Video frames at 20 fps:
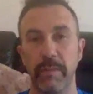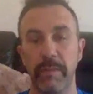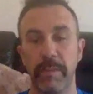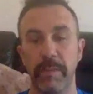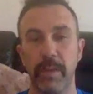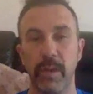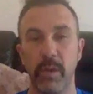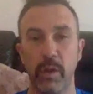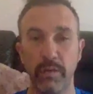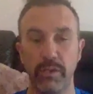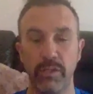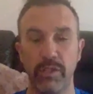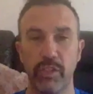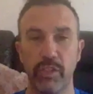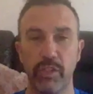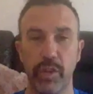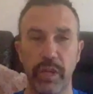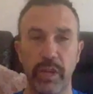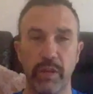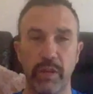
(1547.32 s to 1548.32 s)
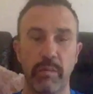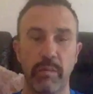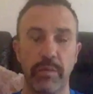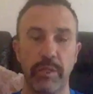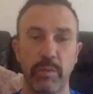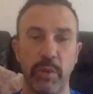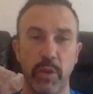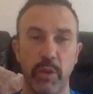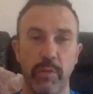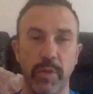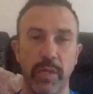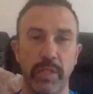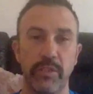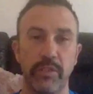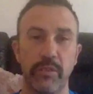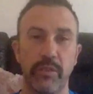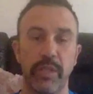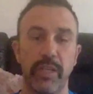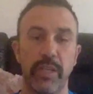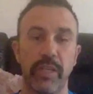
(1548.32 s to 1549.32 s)
concentrate on bespoke
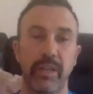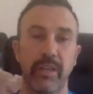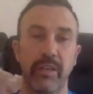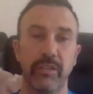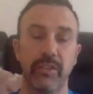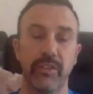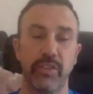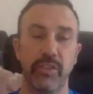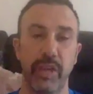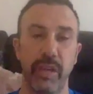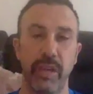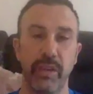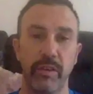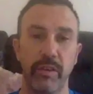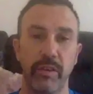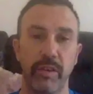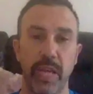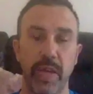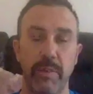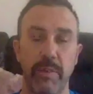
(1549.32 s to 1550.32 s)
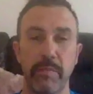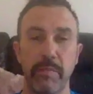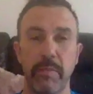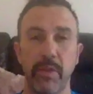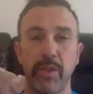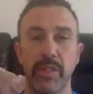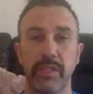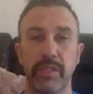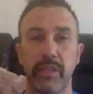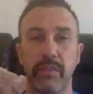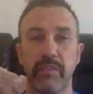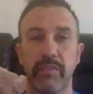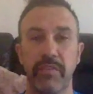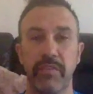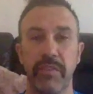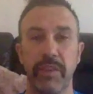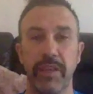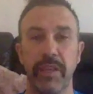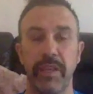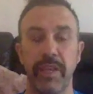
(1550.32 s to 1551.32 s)
mentoring, and concentrate on keeping myself
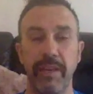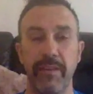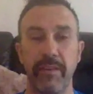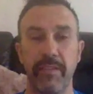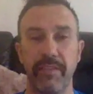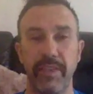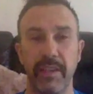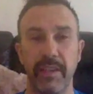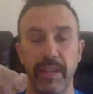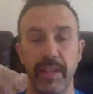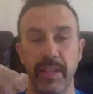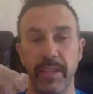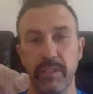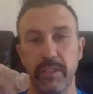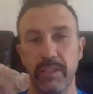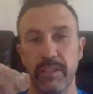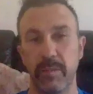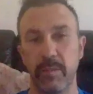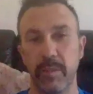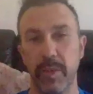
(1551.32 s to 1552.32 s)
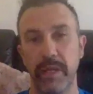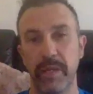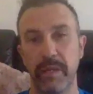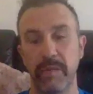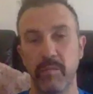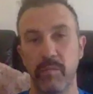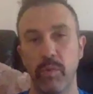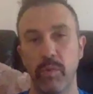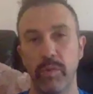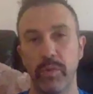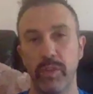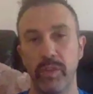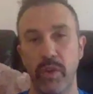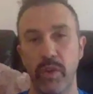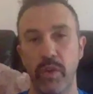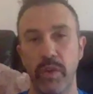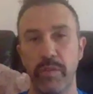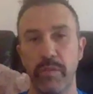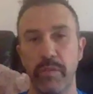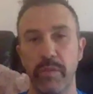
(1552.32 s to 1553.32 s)
fit and healthy, and actually spending more
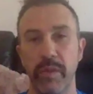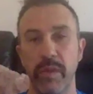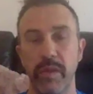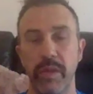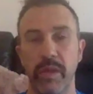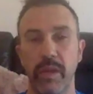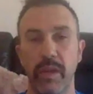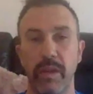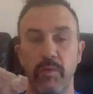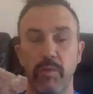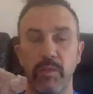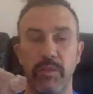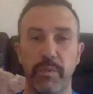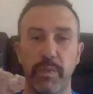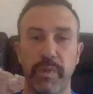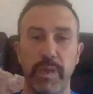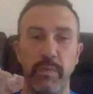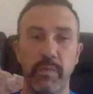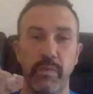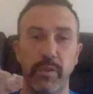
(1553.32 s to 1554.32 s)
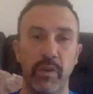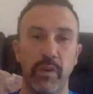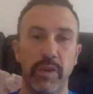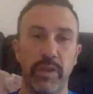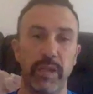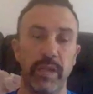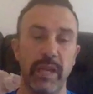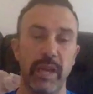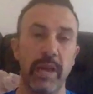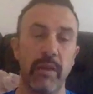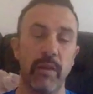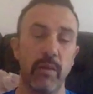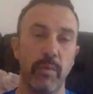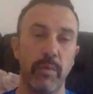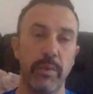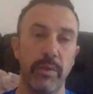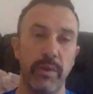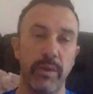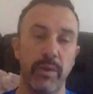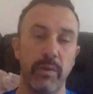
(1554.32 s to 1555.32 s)
time with people that I can
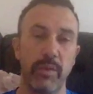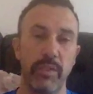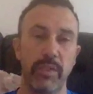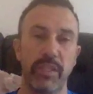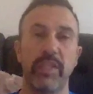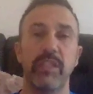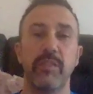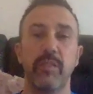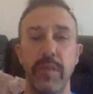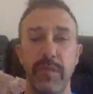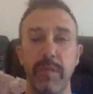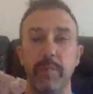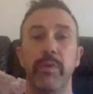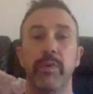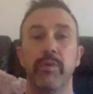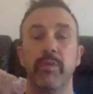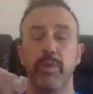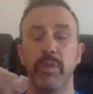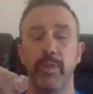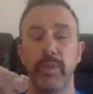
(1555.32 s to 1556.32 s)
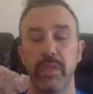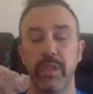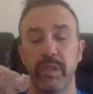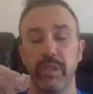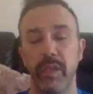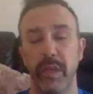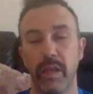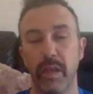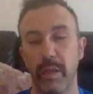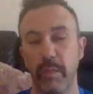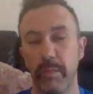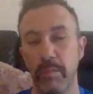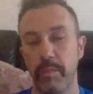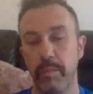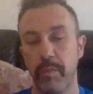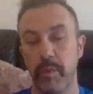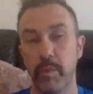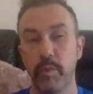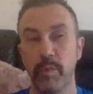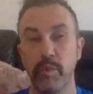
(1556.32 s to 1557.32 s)
help, which gives me a boost.
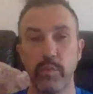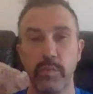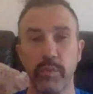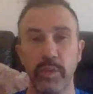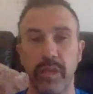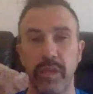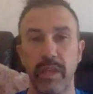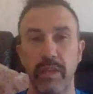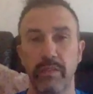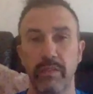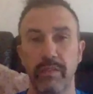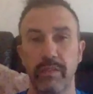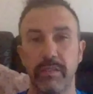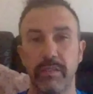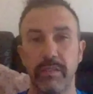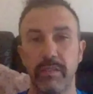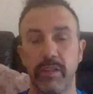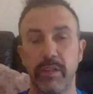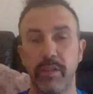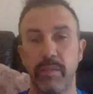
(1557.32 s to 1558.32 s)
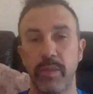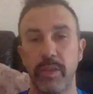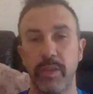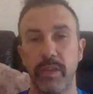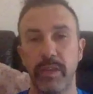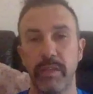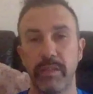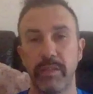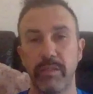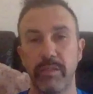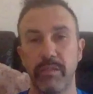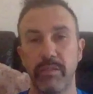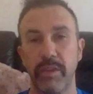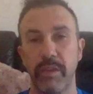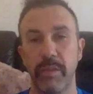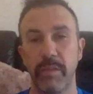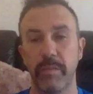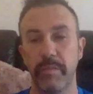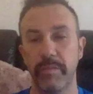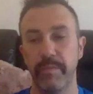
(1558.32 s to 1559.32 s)
But also my kids. You know, my kids have
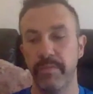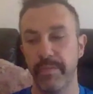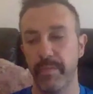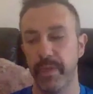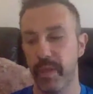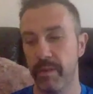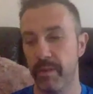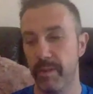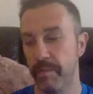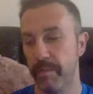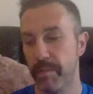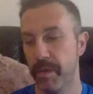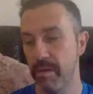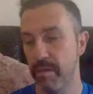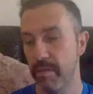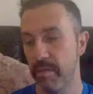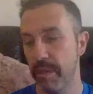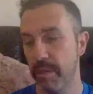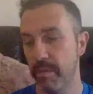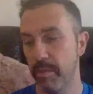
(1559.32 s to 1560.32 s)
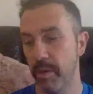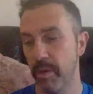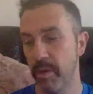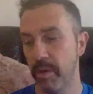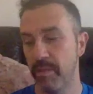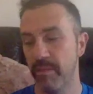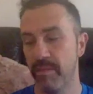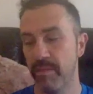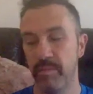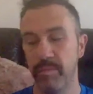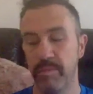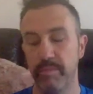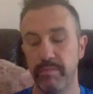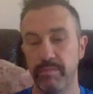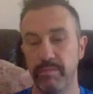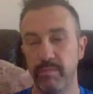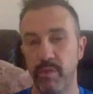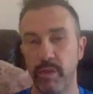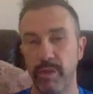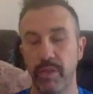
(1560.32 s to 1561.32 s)
they're a big part of
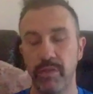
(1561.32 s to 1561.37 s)
one of the